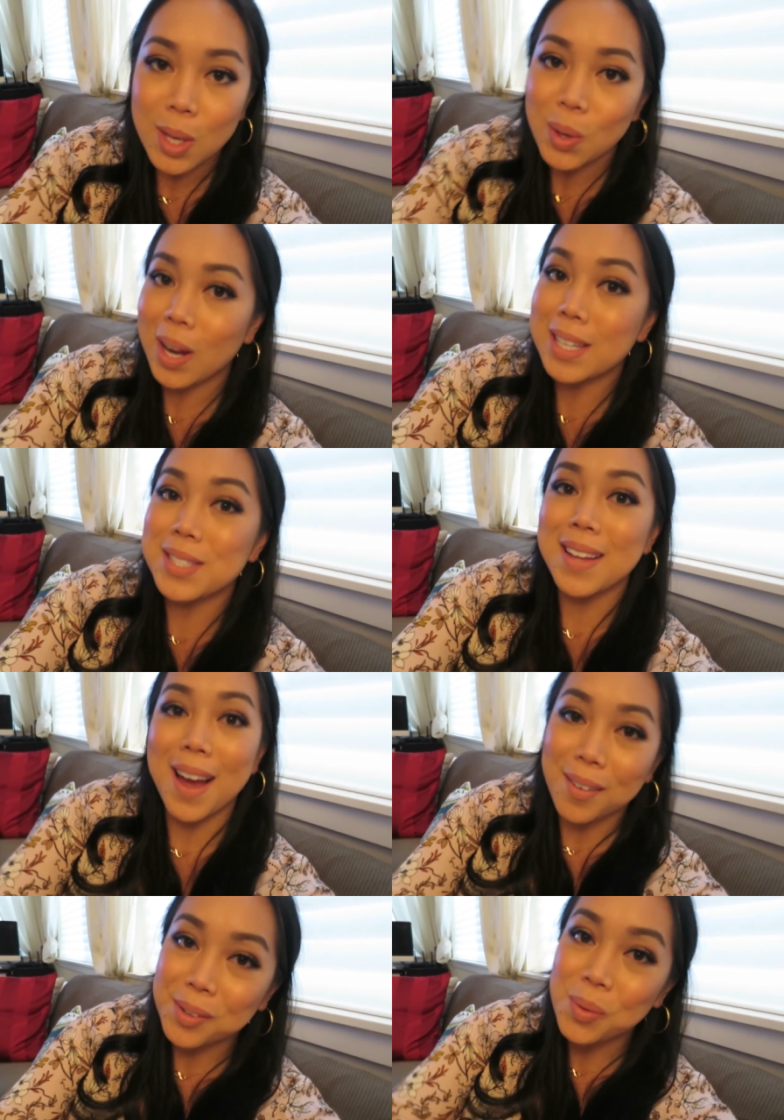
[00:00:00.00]
Thank you guys to
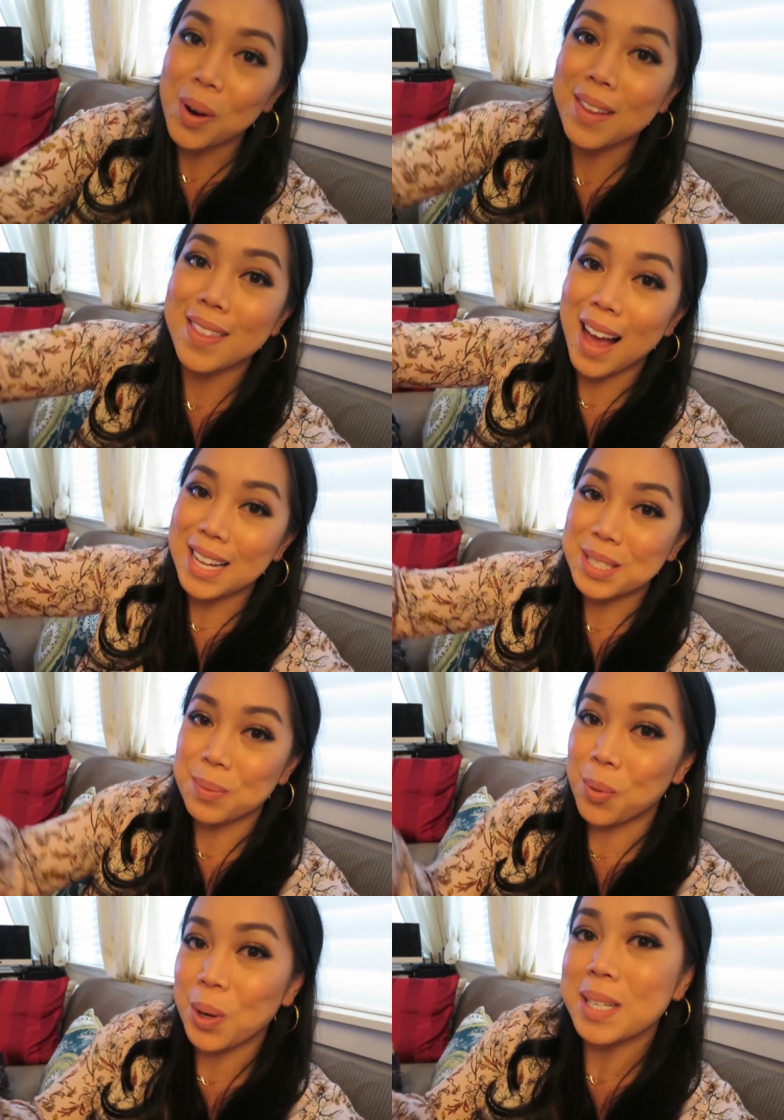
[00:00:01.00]
everyone that has
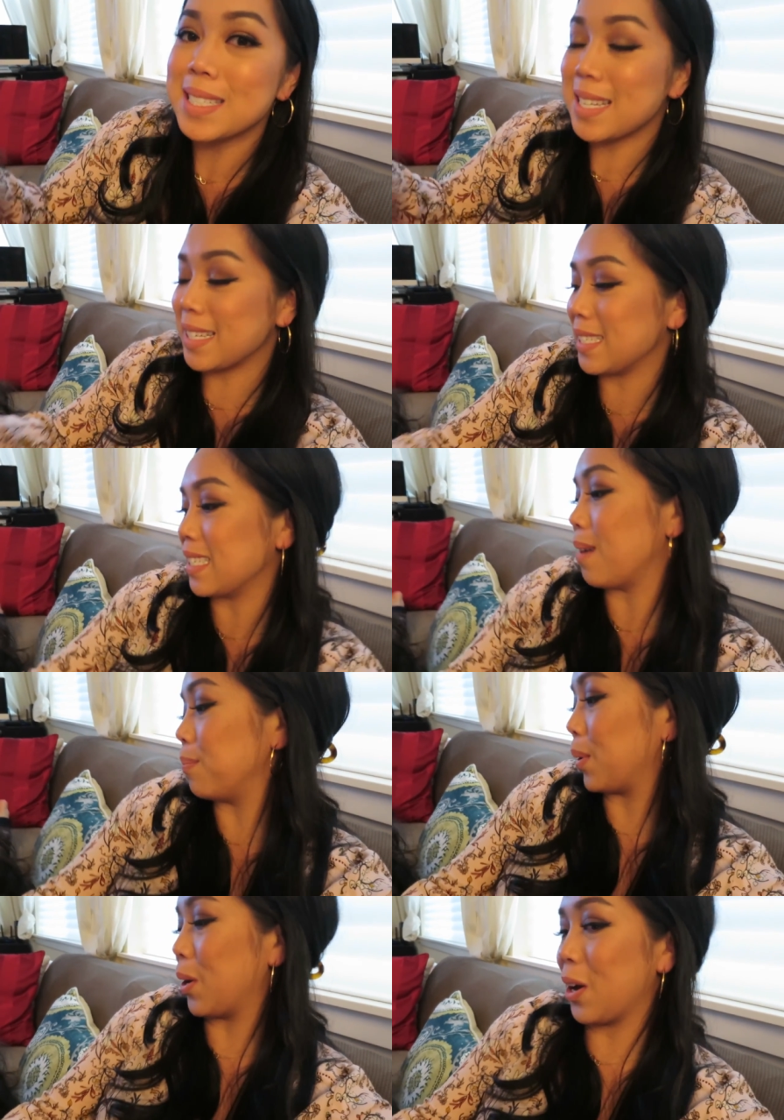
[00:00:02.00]
supported
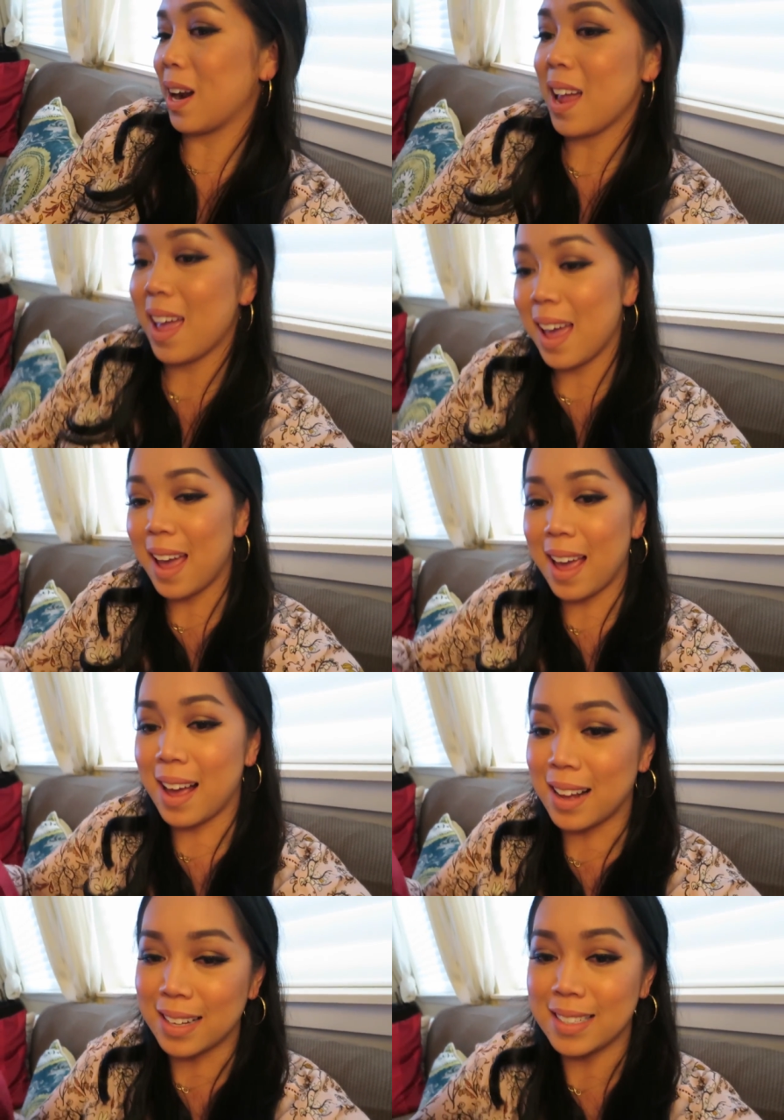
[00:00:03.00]
December
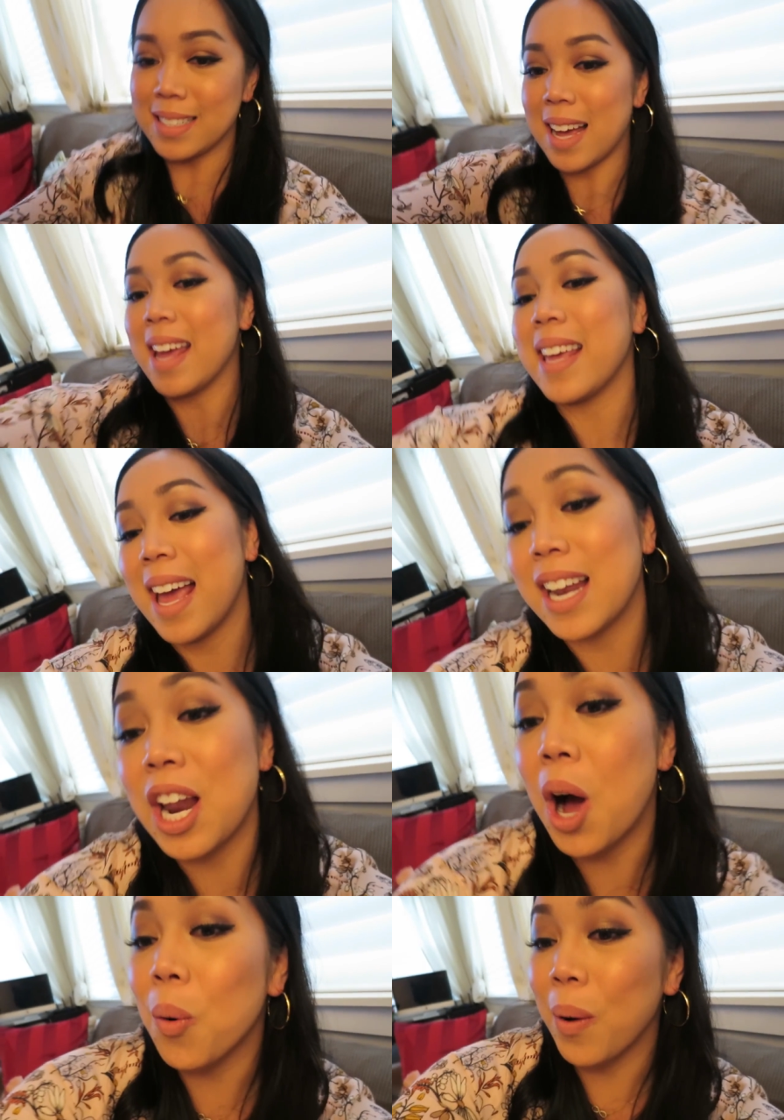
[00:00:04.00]
and I
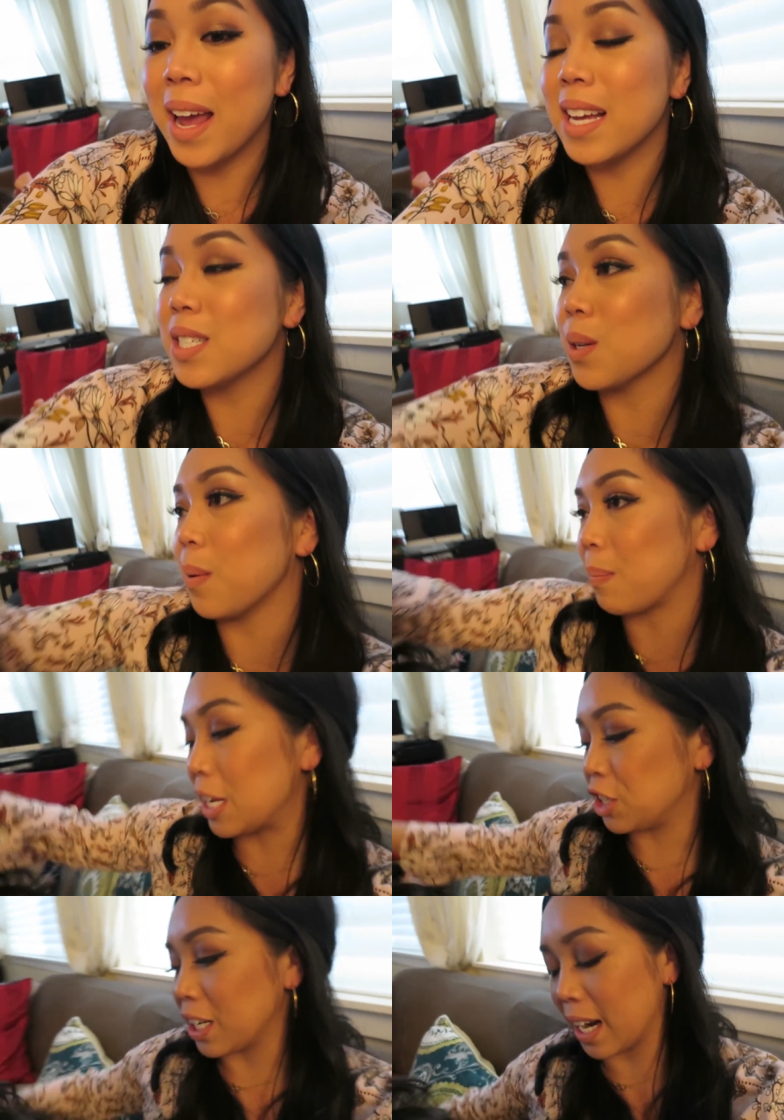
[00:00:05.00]
cannot wait.
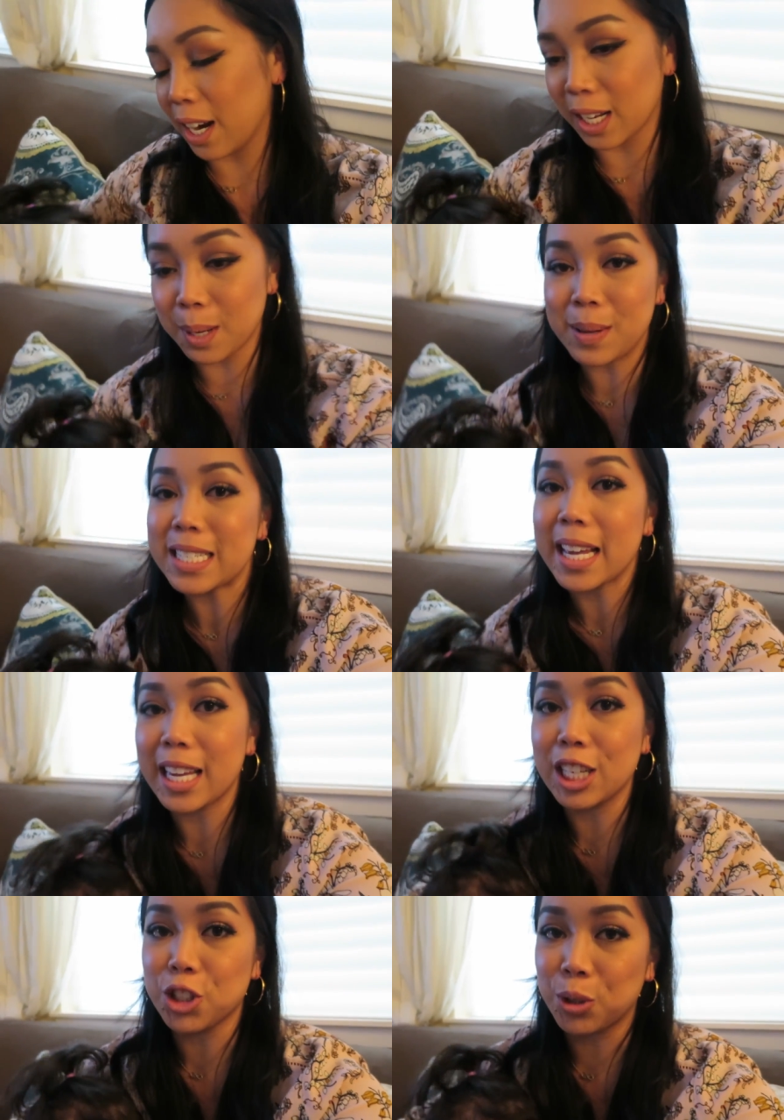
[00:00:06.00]
Benji and I are going to be
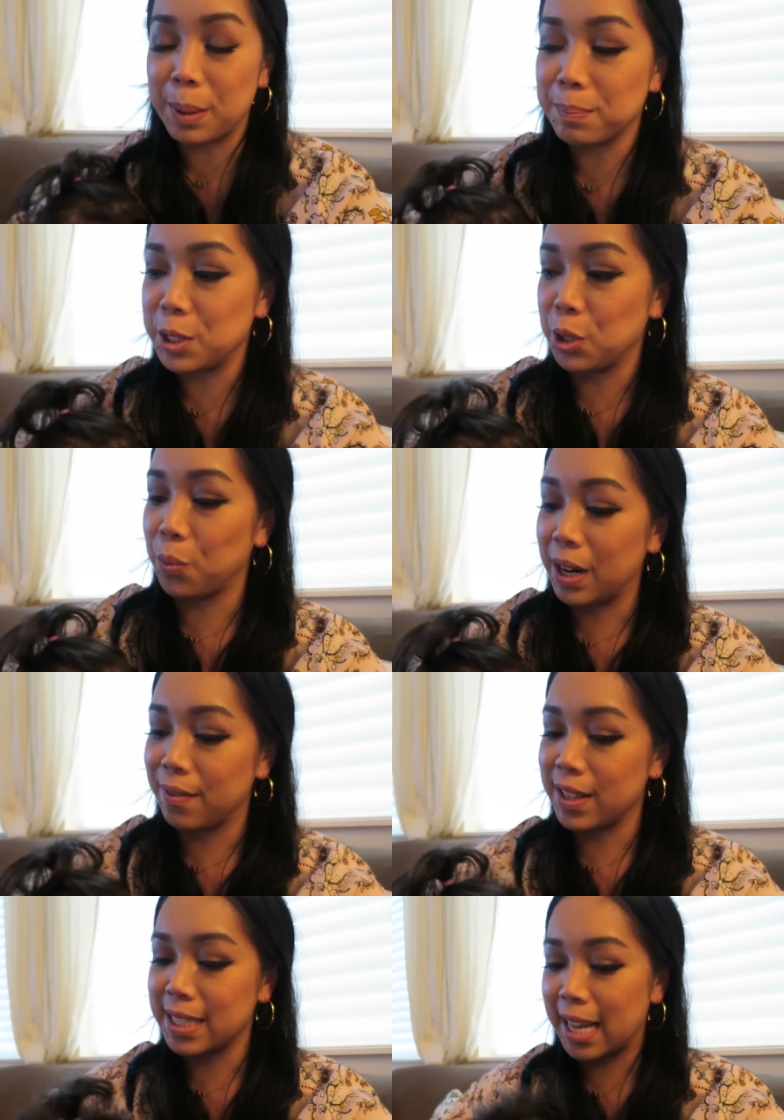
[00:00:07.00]
taking a trip to one
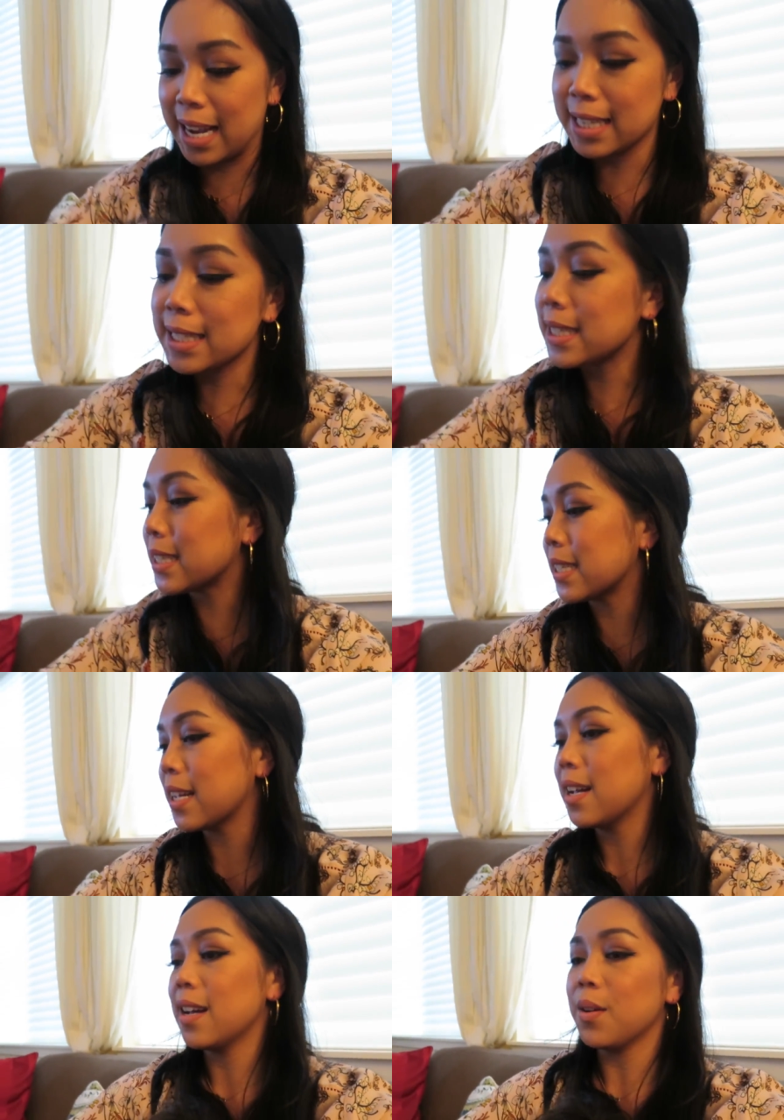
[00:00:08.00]
of the sites
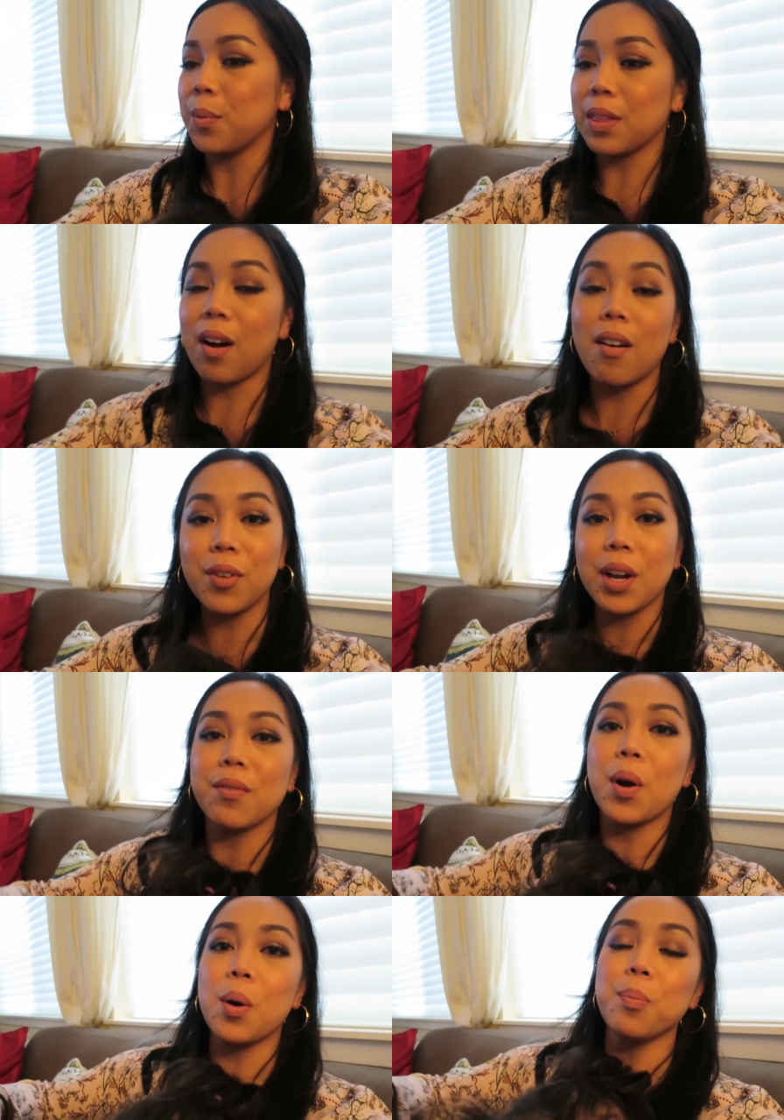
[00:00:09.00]
with Convoy
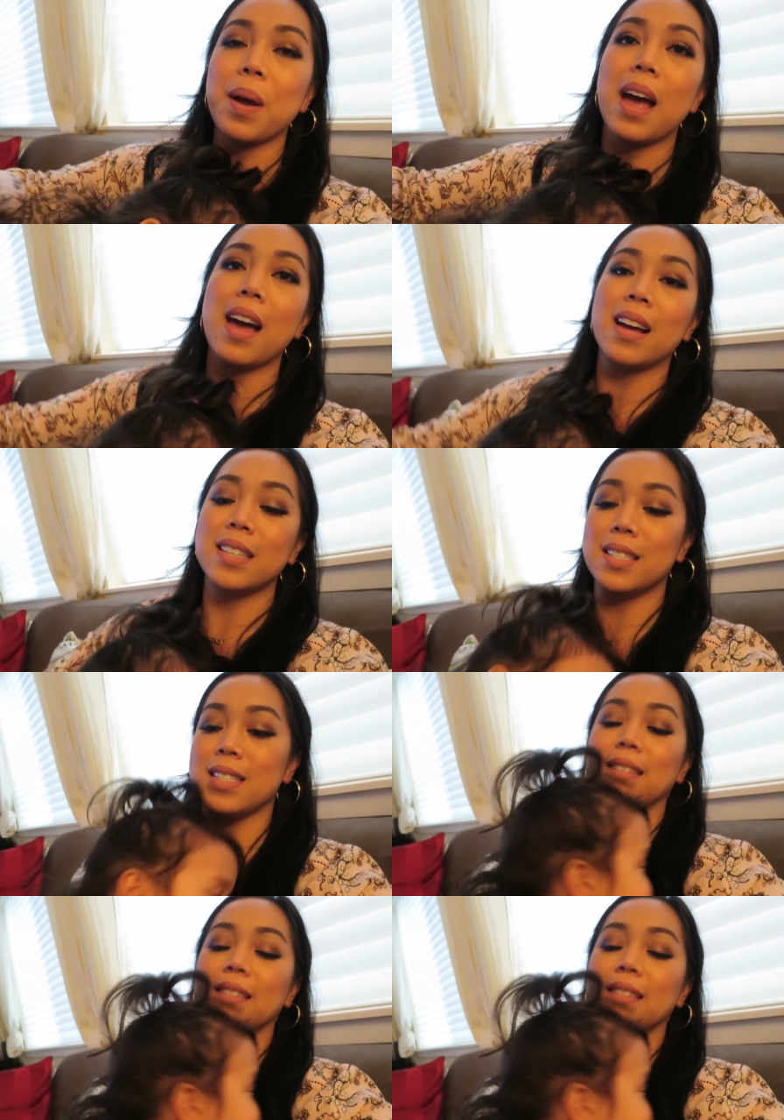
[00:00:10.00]
of Hope, and